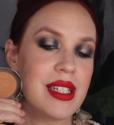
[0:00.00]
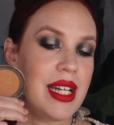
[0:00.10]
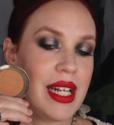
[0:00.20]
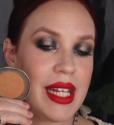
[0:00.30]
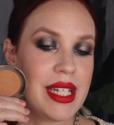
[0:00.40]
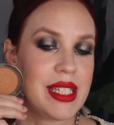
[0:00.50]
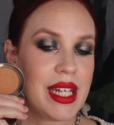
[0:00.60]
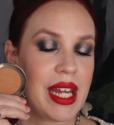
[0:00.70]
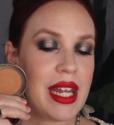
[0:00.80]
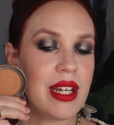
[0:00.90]
It is
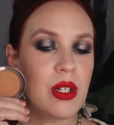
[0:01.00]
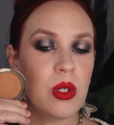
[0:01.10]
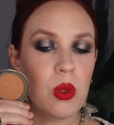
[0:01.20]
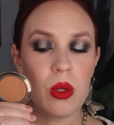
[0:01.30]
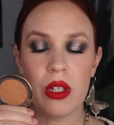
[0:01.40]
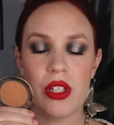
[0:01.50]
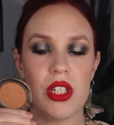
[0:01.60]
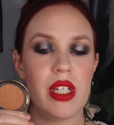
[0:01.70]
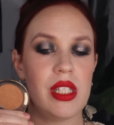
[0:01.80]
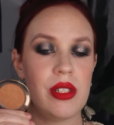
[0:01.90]
a
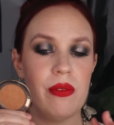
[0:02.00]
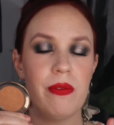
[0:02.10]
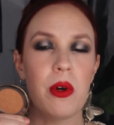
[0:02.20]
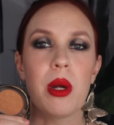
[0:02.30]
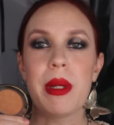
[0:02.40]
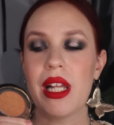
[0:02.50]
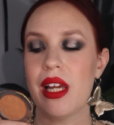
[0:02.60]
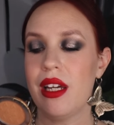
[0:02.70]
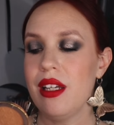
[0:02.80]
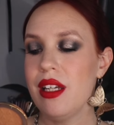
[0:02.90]
gorgeous
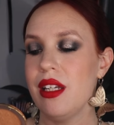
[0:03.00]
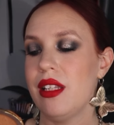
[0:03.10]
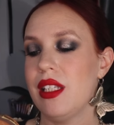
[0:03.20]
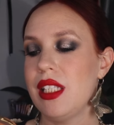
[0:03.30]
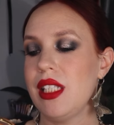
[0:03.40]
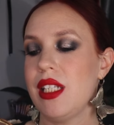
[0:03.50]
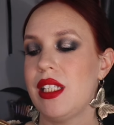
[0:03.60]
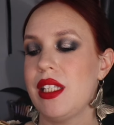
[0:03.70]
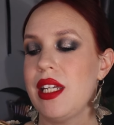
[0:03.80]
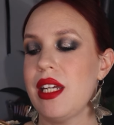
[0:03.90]
formula. This
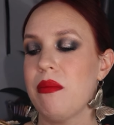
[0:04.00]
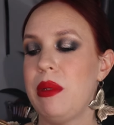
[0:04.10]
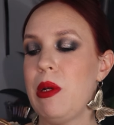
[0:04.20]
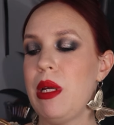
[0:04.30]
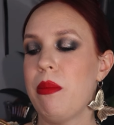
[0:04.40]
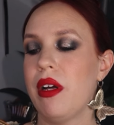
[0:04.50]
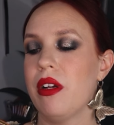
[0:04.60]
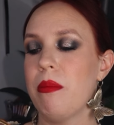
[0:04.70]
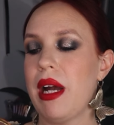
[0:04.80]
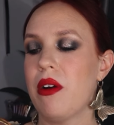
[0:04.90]
is the Beauty
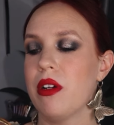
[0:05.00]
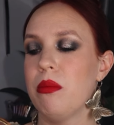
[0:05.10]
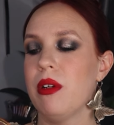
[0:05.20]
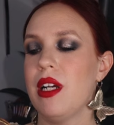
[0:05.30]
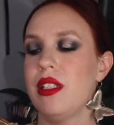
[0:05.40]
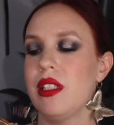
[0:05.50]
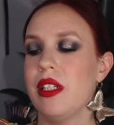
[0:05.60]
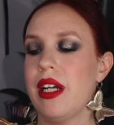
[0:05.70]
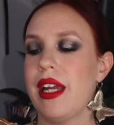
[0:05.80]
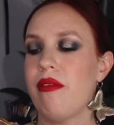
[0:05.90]
Butter Powder
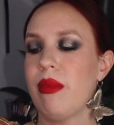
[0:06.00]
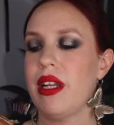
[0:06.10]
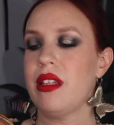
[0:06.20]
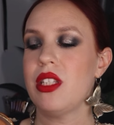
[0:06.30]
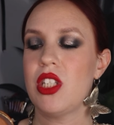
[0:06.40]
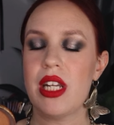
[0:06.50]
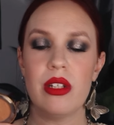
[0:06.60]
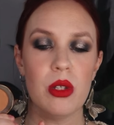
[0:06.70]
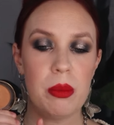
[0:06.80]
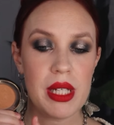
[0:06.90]
Bronzer. I have mine in the
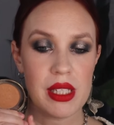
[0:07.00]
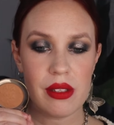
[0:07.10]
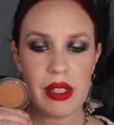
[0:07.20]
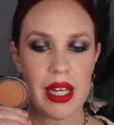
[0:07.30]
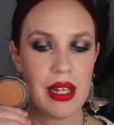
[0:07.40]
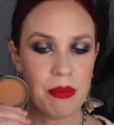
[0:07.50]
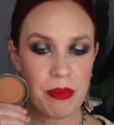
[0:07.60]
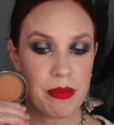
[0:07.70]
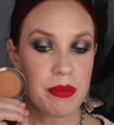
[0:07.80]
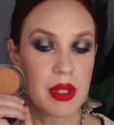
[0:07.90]
shade Coupe de Soleil.
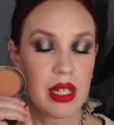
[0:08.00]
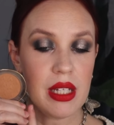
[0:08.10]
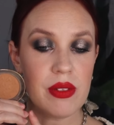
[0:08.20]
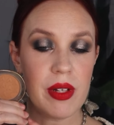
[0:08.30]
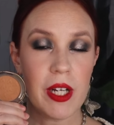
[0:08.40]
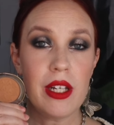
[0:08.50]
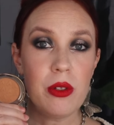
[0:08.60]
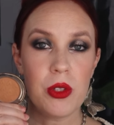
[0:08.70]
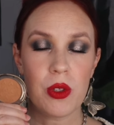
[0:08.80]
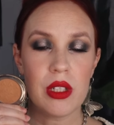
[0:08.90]
It is very
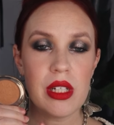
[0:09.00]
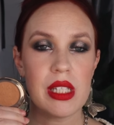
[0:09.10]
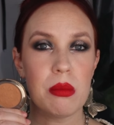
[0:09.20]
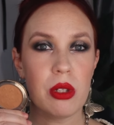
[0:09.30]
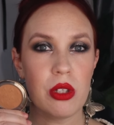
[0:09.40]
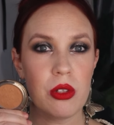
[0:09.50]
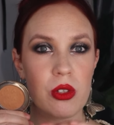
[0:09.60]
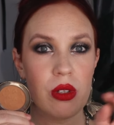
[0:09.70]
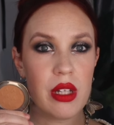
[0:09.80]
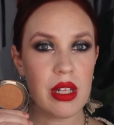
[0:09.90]
neutral. It's more
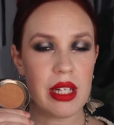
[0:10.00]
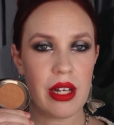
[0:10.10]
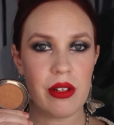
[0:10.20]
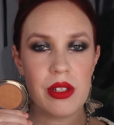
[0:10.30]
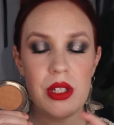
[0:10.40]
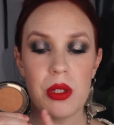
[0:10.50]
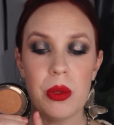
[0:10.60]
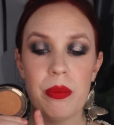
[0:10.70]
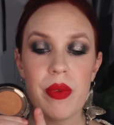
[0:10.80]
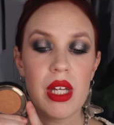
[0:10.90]
neutral than the other two.